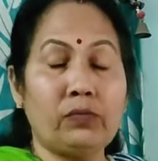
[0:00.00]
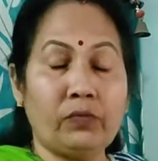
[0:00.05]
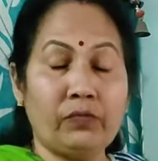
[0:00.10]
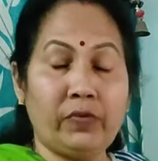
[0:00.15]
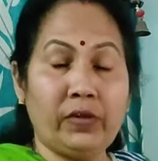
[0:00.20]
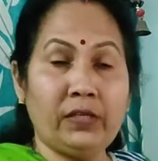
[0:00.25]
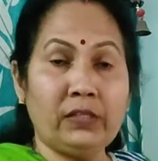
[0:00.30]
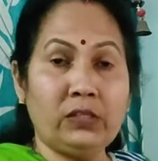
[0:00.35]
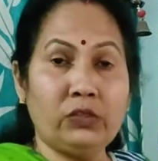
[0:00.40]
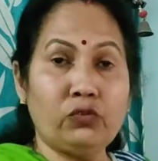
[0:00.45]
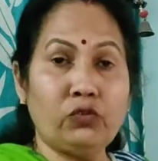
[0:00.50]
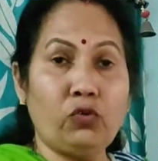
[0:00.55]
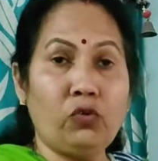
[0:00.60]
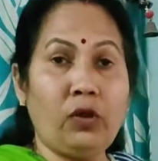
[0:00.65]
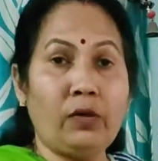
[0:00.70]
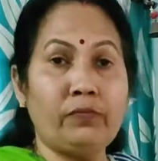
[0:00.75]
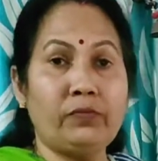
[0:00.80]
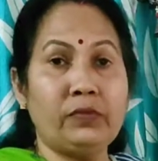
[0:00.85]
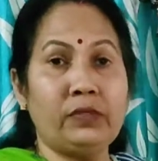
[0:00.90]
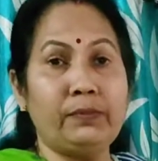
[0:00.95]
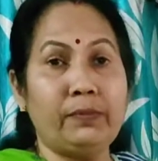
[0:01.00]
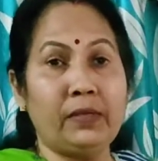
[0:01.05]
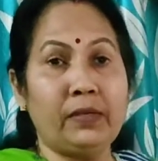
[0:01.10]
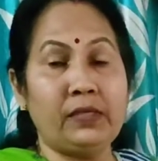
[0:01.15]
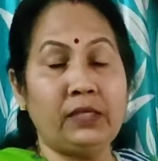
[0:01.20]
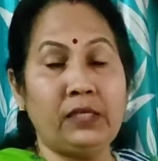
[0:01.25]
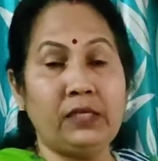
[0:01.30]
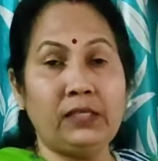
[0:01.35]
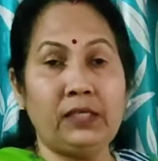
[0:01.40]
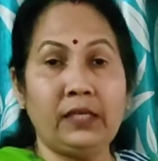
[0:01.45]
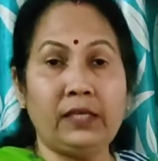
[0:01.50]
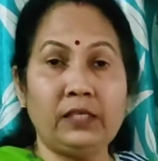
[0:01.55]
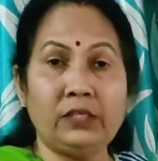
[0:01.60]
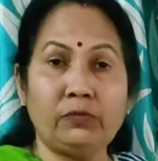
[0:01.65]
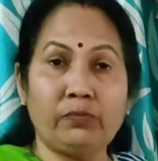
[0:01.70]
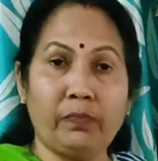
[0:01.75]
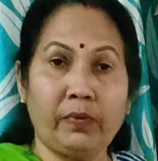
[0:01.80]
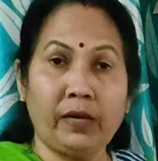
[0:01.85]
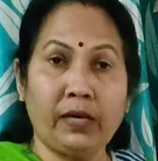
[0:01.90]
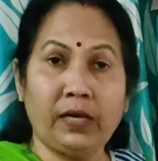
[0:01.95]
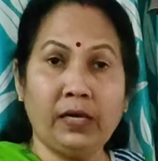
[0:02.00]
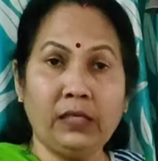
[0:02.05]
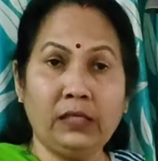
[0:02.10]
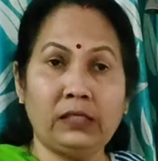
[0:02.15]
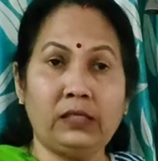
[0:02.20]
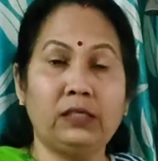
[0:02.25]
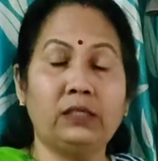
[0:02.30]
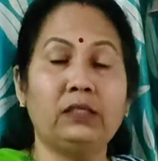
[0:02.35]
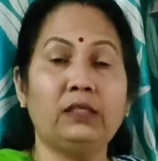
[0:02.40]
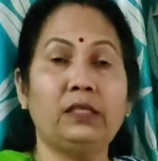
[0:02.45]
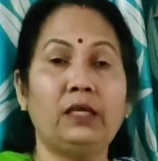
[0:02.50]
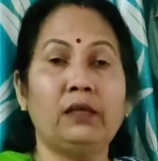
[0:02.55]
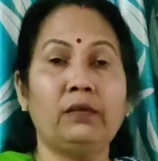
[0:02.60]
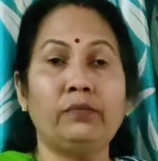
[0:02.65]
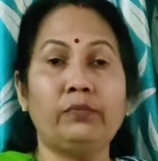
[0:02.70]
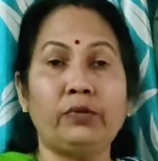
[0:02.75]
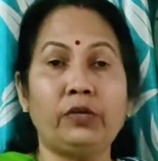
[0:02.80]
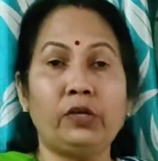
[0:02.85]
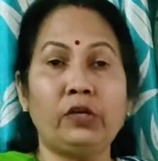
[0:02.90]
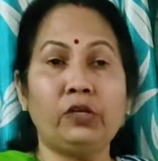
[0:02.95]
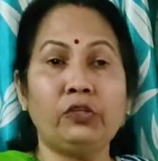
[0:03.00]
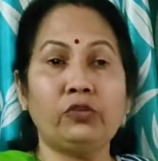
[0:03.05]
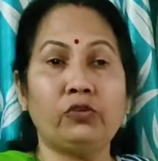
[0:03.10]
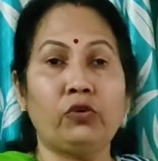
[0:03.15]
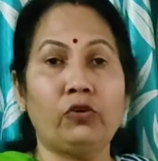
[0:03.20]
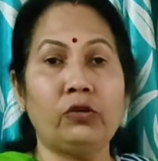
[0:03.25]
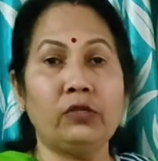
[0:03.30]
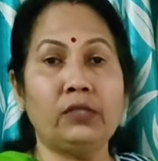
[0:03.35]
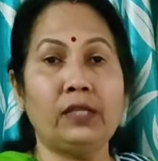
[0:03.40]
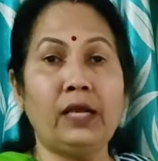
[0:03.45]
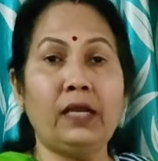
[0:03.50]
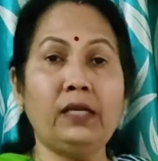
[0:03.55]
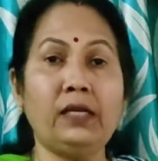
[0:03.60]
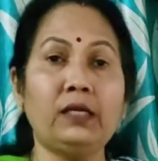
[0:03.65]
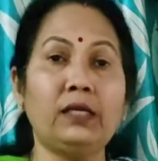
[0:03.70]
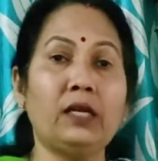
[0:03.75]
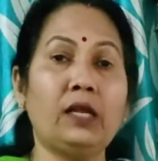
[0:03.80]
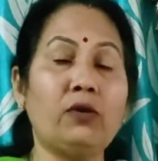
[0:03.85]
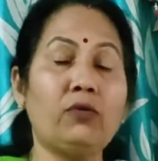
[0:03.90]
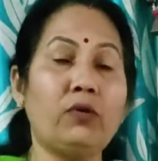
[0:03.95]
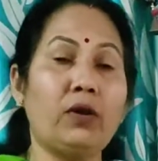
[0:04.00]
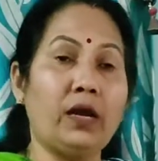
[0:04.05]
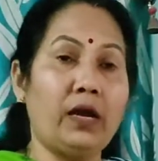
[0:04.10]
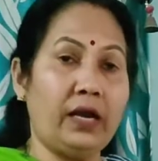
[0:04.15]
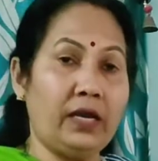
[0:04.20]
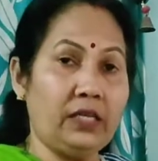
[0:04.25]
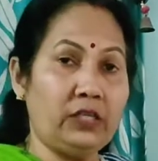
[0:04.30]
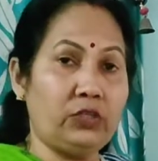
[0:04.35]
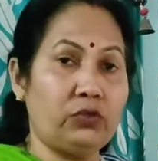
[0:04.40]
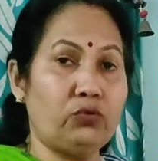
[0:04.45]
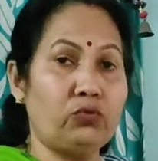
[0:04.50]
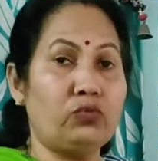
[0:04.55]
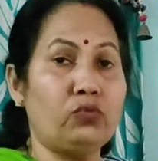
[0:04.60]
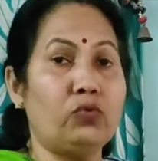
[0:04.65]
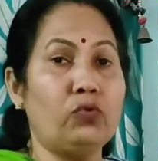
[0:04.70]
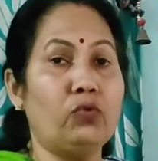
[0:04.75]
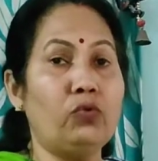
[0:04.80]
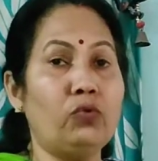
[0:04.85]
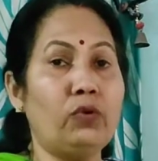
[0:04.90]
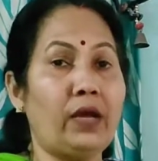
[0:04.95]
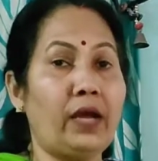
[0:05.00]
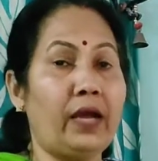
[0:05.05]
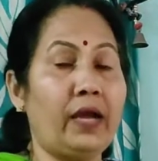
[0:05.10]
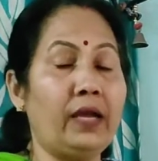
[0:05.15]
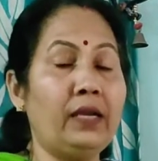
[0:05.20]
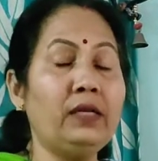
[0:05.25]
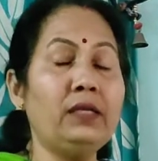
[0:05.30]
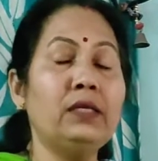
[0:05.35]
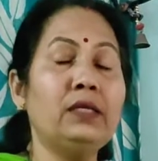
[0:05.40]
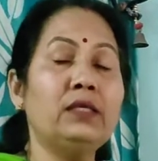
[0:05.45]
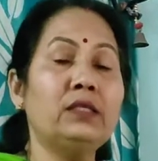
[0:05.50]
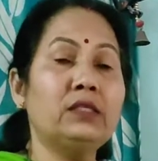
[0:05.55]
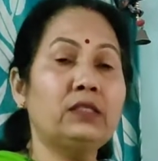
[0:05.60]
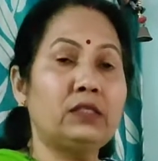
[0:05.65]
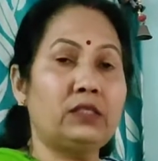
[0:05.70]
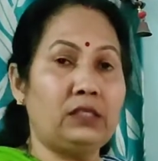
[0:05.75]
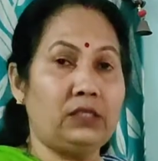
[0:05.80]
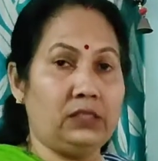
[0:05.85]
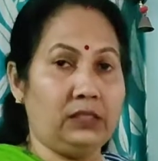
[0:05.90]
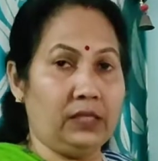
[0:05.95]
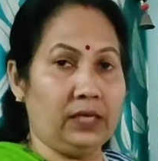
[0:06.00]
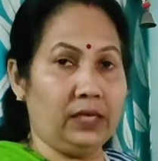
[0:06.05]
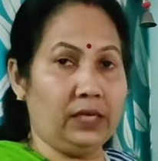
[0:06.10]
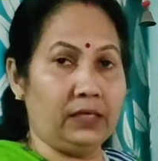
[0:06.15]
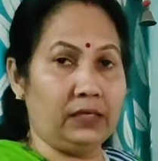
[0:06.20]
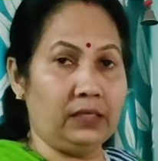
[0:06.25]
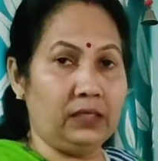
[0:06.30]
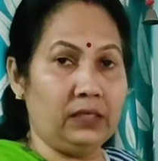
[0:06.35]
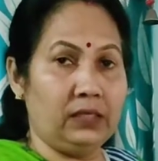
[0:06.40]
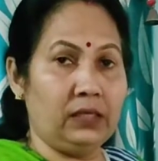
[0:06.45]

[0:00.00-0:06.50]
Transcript: when so many days passed, the emperor thought that now I should go and see that.